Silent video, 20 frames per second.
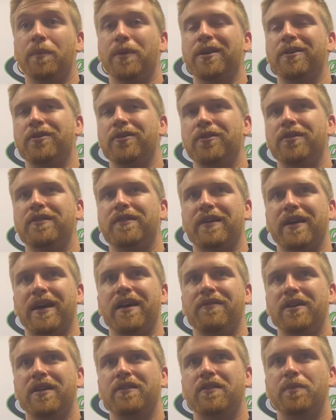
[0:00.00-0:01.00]
good to
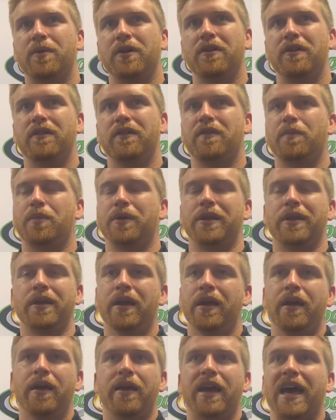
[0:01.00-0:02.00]
have that experience, but
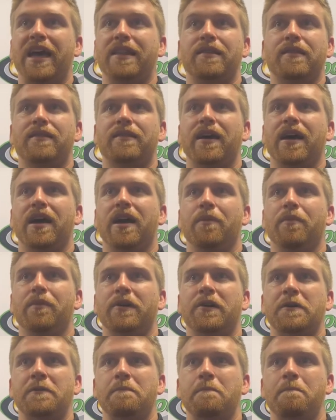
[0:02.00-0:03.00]
at the
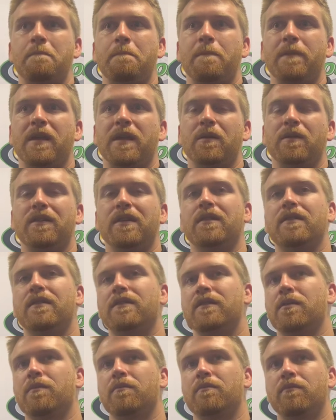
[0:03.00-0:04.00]
time it didn't
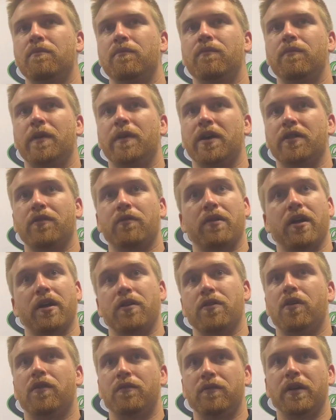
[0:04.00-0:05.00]
seem like the right
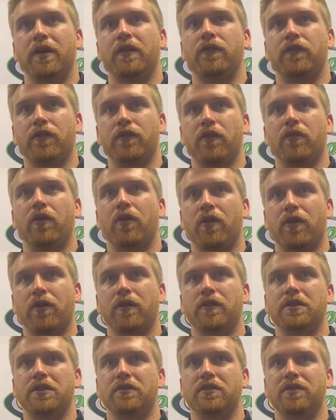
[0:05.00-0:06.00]
call, and so the
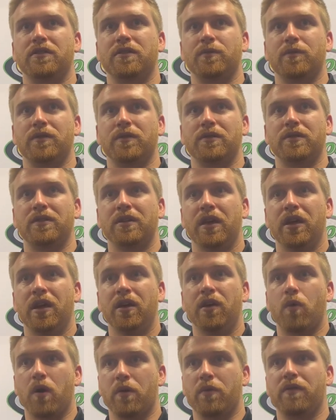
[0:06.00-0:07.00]
ARCA series was
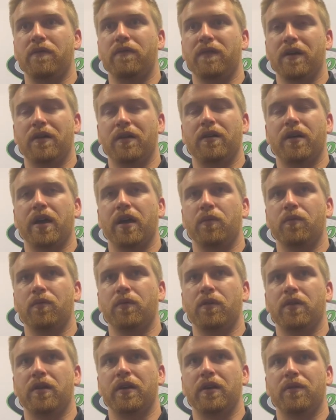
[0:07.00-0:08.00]
where we felt like
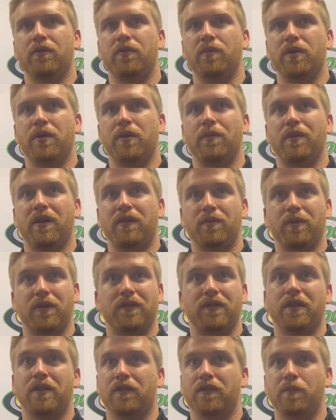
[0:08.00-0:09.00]
would be the best place
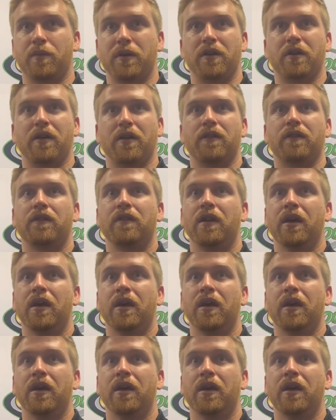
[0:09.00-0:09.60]
to get experience.